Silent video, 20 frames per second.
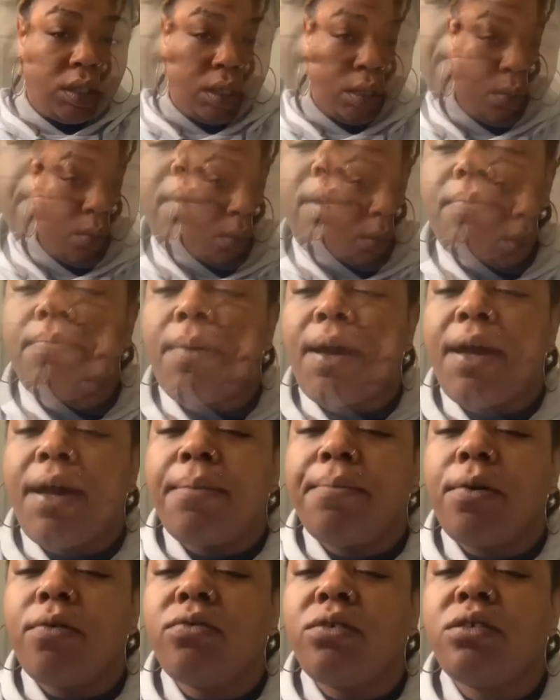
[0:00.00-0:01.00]
What I mean by
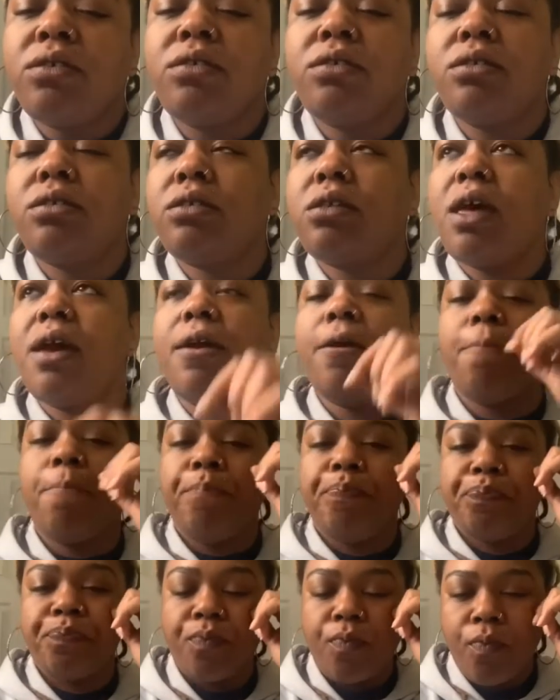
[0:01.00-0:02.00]
emotions is like
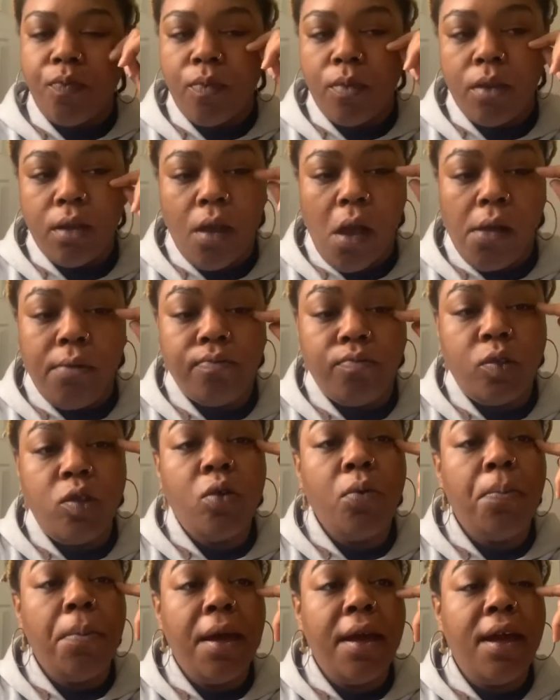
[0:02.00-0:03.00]
you
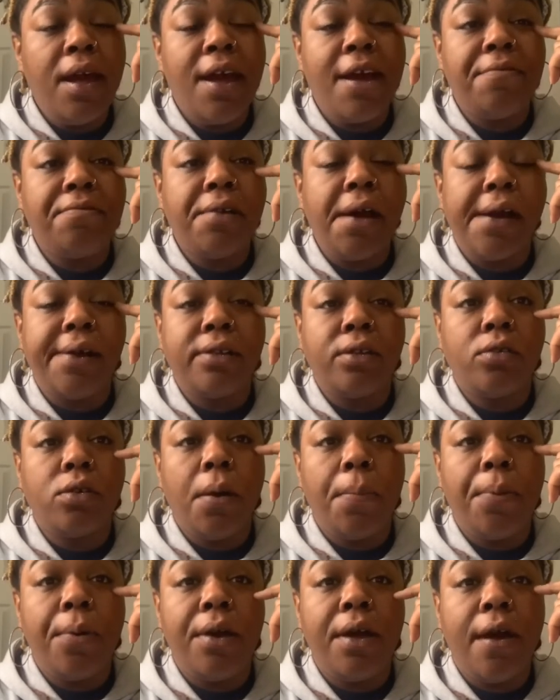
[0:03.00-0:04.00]
may have gotten to a
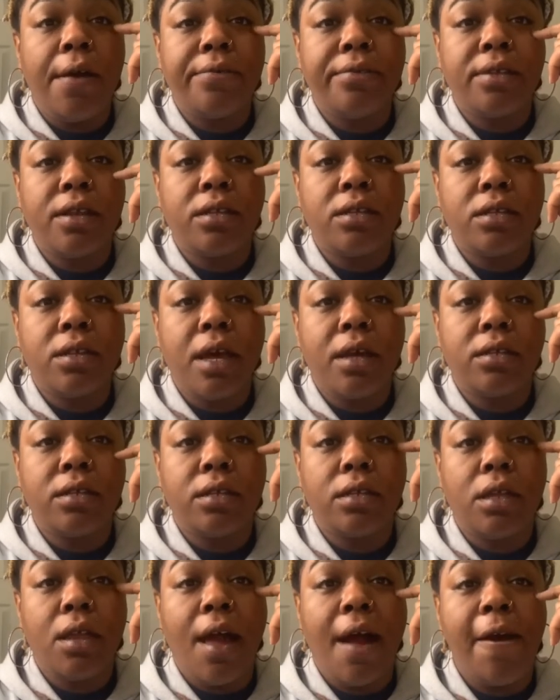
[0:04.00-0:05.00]
point of success
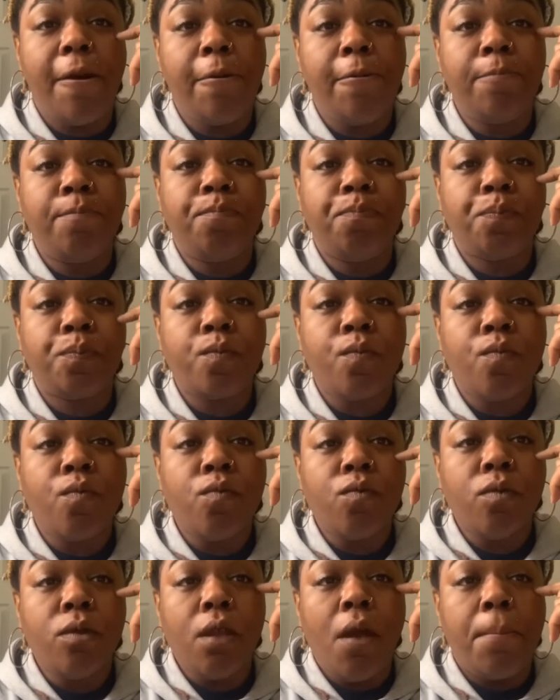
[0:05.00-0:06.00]
now,
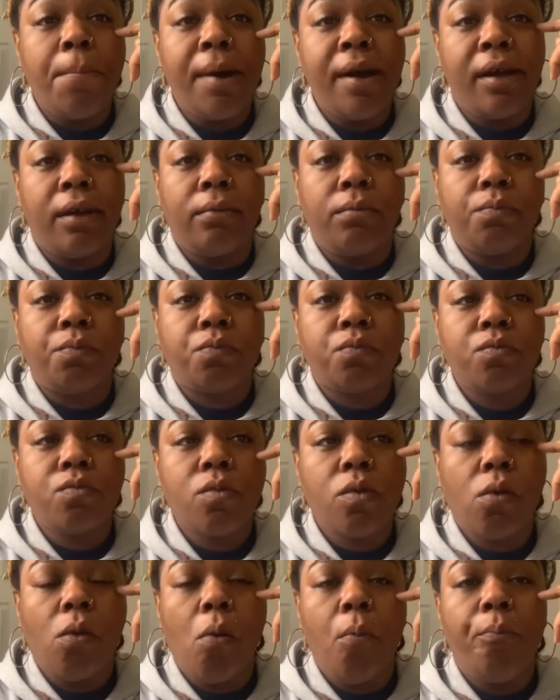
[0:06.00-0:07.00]
but
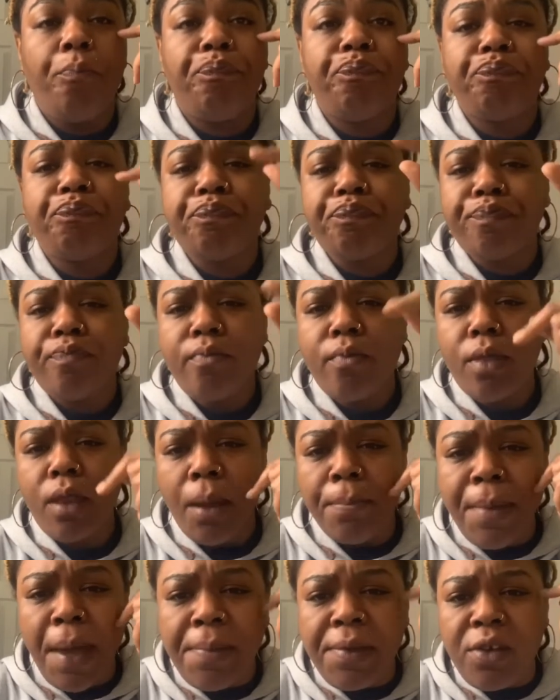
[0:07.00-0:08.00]

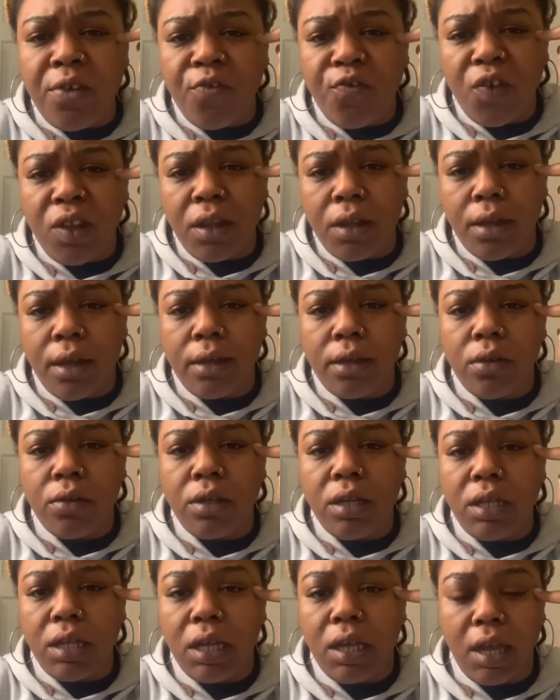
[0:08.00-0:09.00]
maybe you're feeling like you need
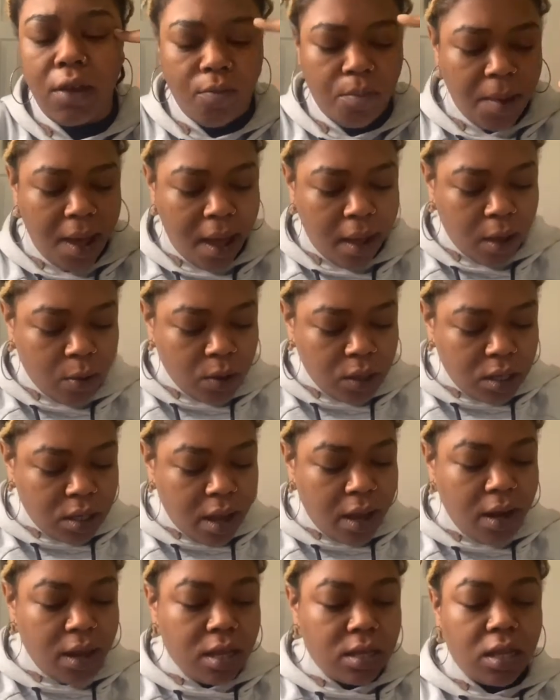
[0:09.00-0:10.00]
to give back. What that
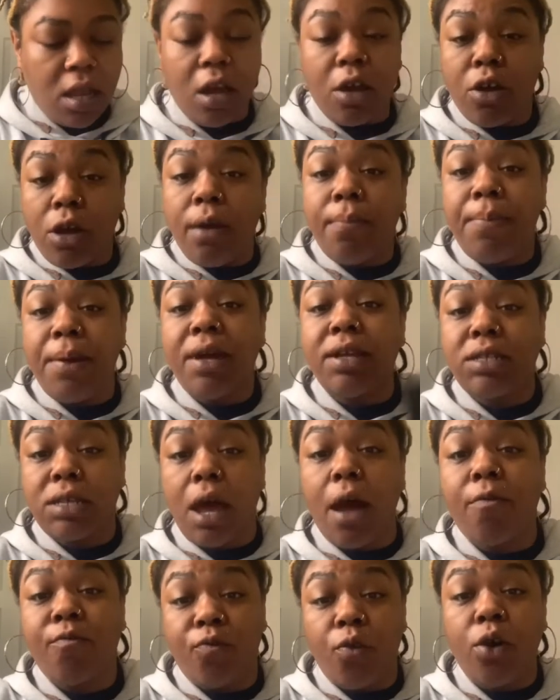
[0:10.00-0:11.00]
is, it could be a
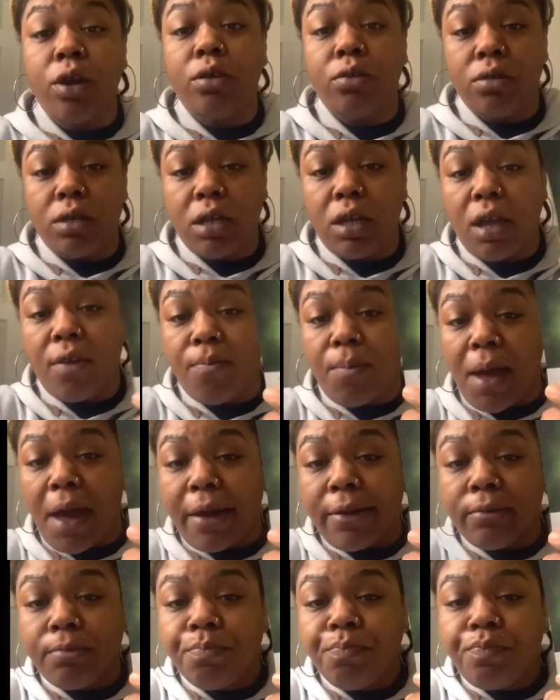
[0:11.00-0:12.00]
time for you to give
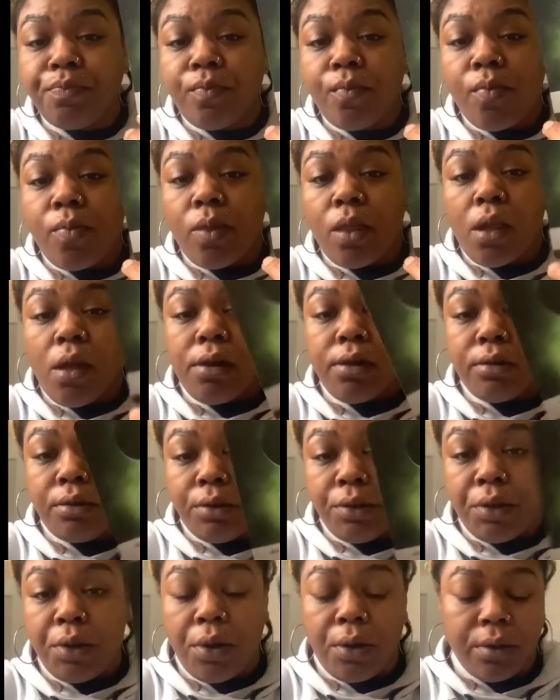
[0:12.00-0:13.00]
back.
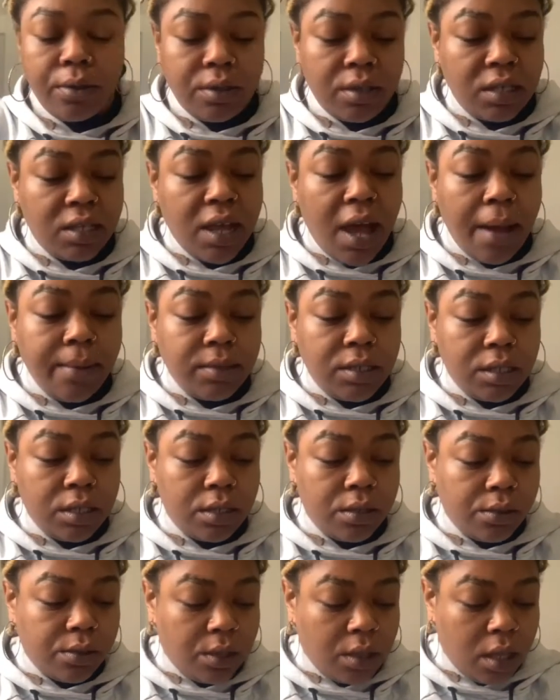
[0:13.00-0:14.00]
It's a time
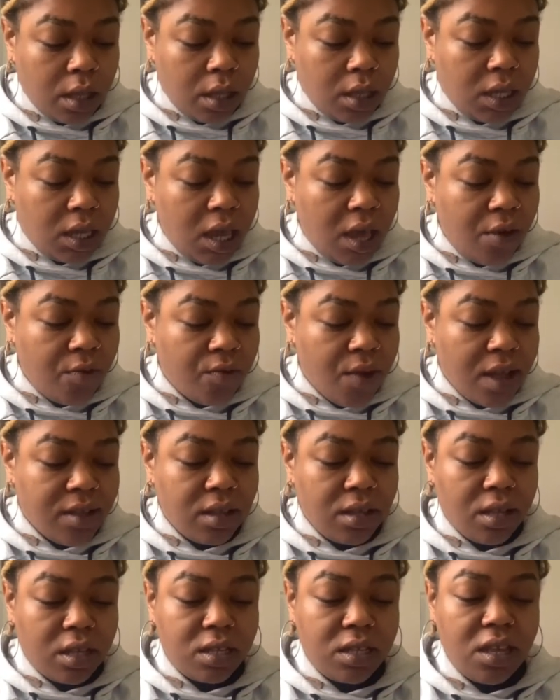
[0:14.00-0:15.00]
to give rather
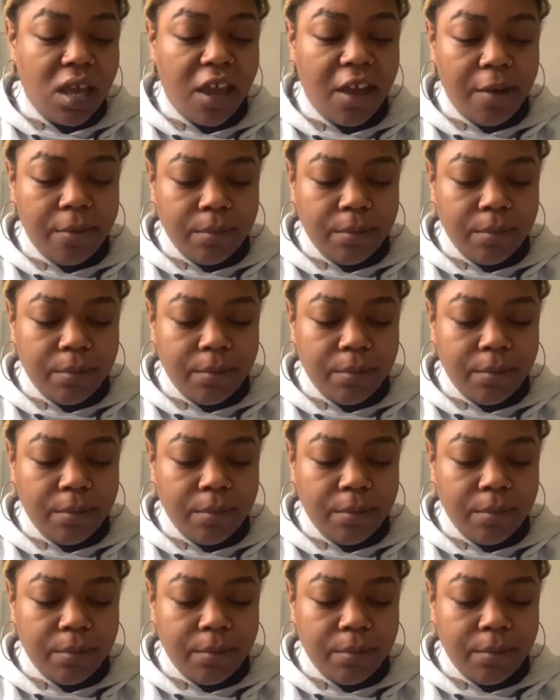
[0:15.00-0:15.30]
than take.